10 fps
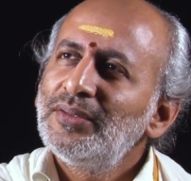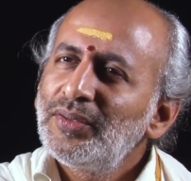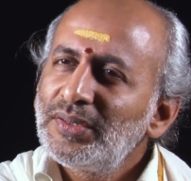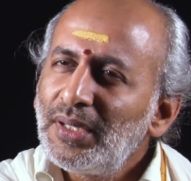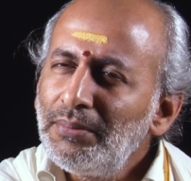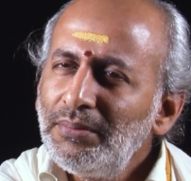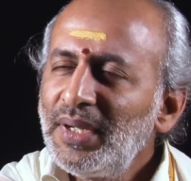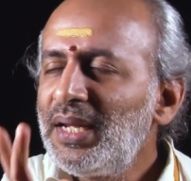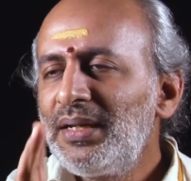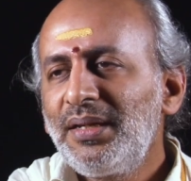so
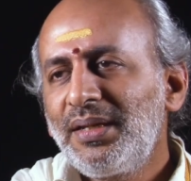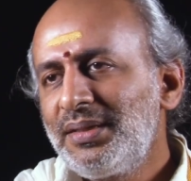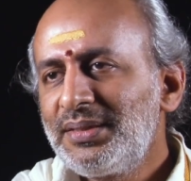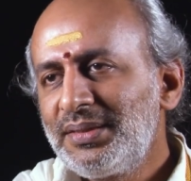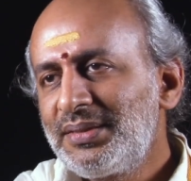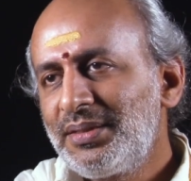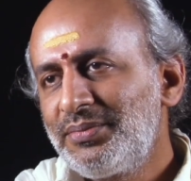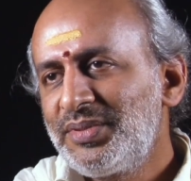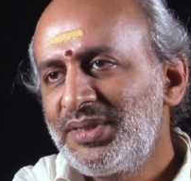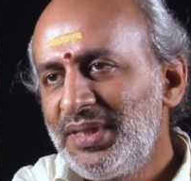some calendrical
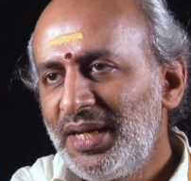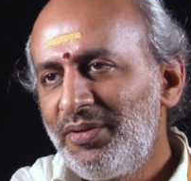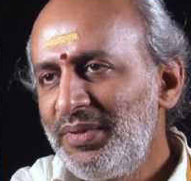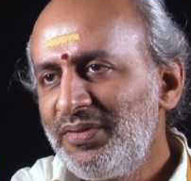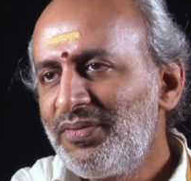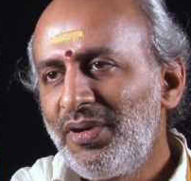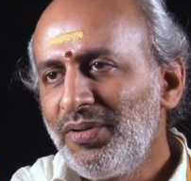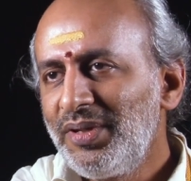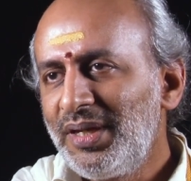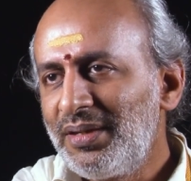systems they have been
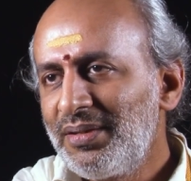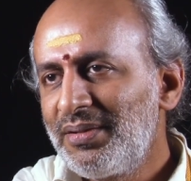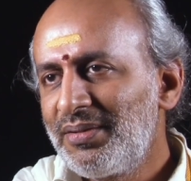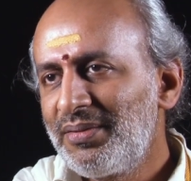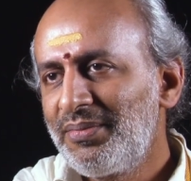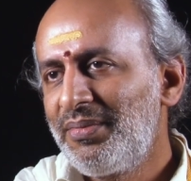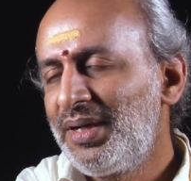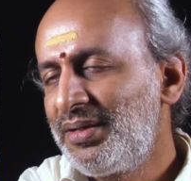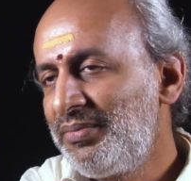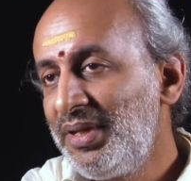following,
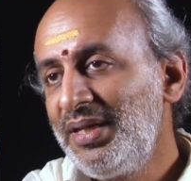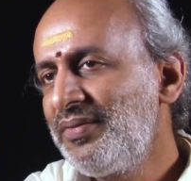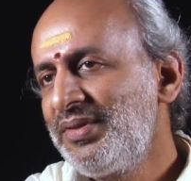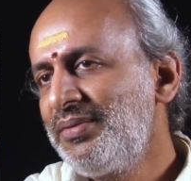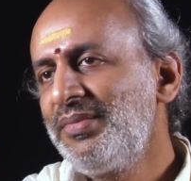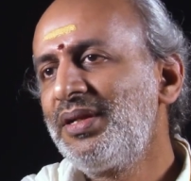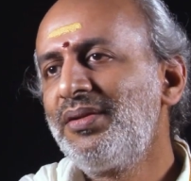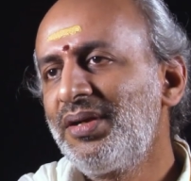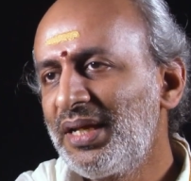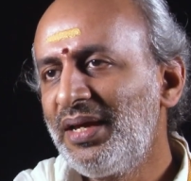but many of them did
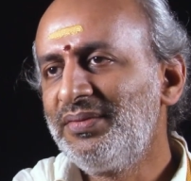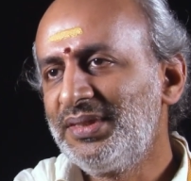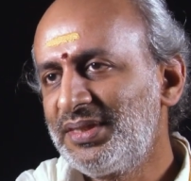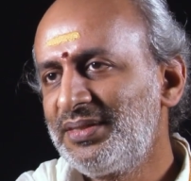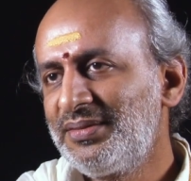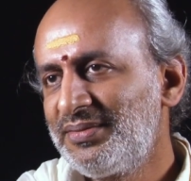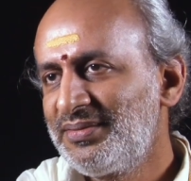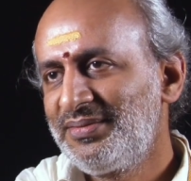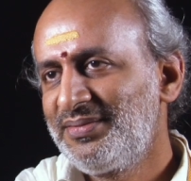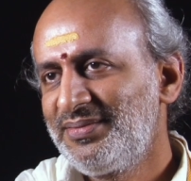not have this.
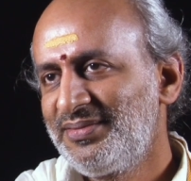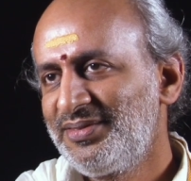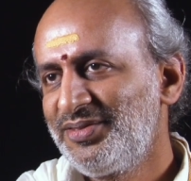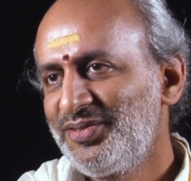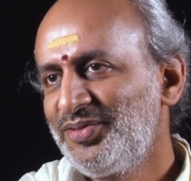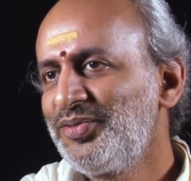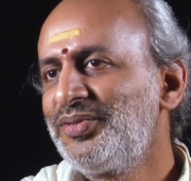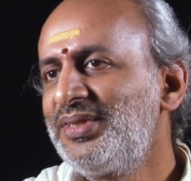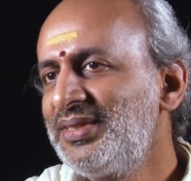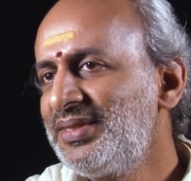
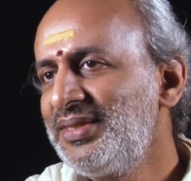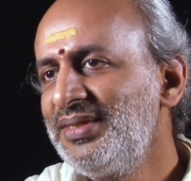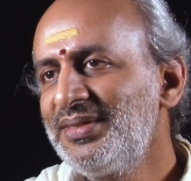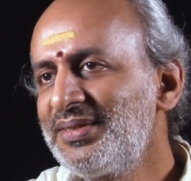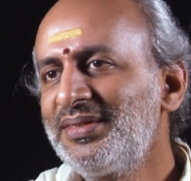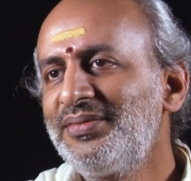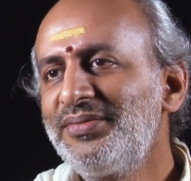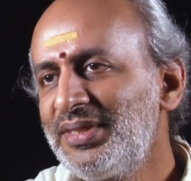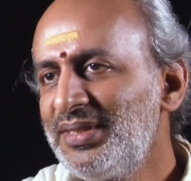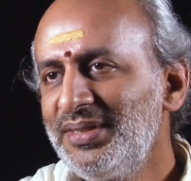So, this is
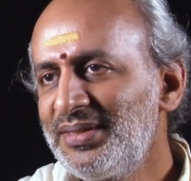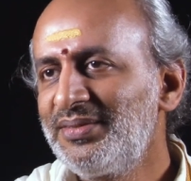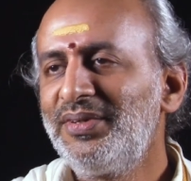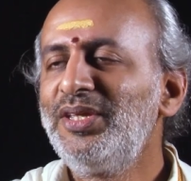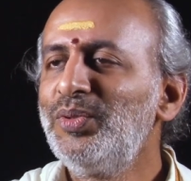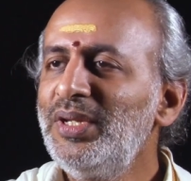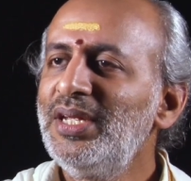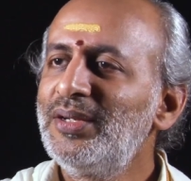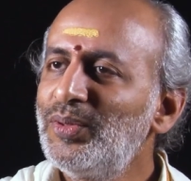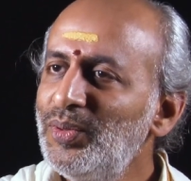which is very
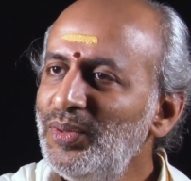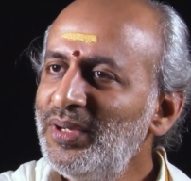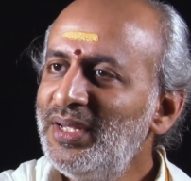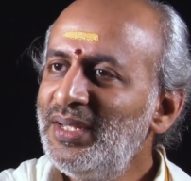unique to